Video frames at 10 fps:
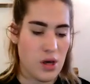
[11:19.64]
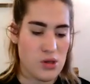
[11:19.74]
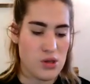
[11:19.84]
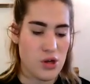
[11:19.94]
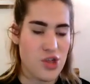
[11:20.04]

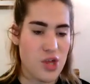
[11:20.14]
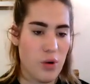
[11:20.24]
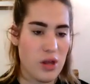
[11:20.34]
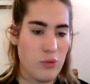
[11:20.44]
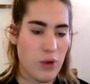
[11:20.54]
And so she
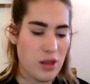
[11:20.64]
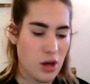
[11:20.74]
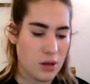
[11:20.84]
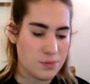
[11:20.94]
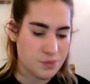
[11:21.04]
went
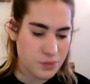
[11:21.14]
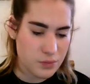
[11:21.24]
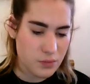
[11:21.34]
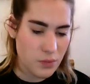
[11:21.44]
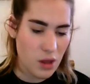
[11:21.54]
on,
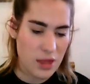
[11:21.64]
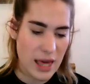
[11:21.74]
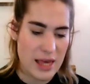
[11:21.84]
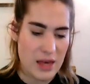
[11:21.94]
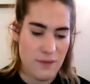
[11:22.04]

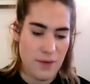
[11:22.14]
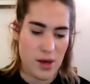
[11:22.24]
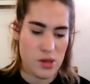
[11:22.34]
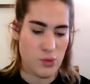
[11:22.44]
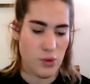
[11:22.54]
taking
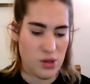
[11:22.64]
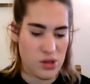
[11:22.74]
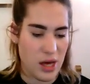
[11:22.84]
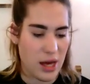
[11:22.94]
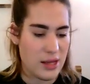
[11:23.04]
first one
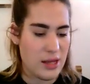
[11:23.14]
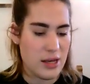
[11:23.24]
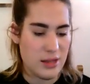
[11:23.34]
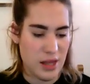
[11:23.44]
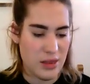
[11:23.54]
side
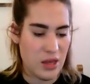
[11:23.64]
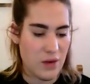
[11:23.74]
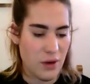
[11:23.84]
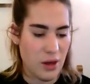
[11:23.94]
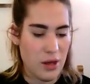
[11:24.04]
and then the
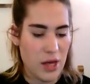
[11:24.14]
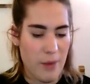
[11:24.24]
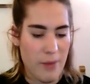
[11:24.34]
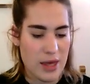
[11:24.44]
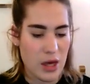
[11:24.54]
other,
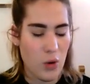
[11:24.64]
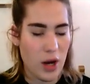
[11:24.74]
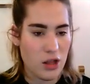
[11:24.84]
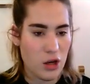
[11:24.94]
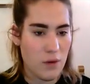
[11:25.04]
and making
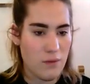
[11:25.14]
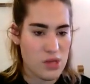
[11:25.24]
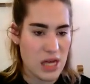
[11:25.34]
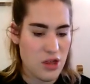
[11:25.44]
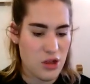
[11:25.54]
quite a
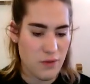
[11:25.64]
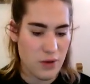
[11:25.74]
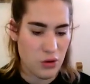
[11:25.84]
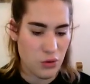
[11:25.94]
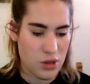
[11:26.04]
conversation of
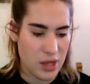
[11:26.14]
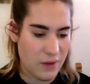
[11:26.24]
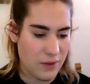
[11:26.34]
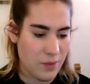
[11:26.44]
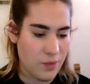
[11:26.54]
it
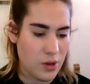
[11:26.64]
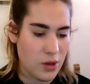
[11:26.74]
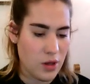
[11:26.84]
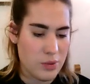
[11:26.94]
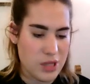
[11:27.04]
altogether.
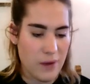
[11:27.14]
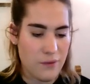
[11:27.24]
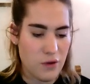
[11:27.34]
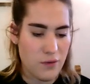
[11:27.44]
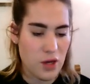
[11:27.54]
But
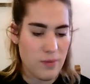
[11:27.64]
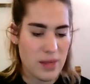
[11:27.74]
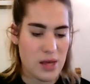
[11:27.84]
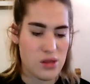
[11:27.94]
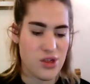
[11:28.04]
after a few
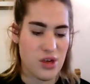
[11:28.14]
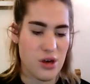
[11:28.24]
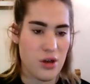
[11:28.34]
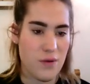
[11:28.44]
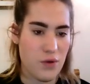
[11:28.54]
minutes she
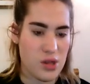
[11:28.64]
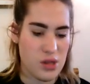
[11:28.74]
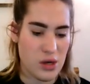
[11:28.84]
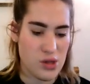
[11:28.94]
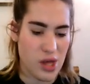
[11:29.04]
heard a
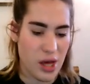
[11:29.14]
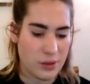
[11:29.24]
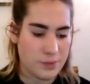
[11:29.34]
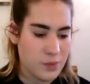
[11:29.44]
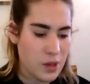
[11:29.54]
voice outside,
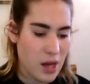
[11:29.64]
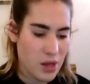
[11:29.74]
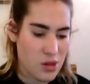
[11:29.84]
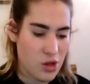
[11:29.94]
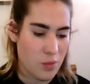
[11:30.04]

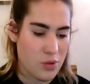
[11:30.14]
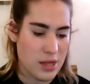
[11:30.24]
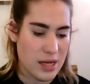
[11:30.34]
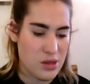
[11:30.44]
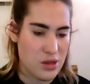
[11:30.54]
and stopped
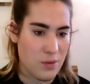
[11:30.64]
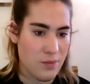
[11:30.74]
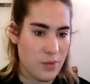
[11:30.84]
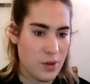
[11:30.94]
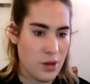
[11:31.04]
to listen.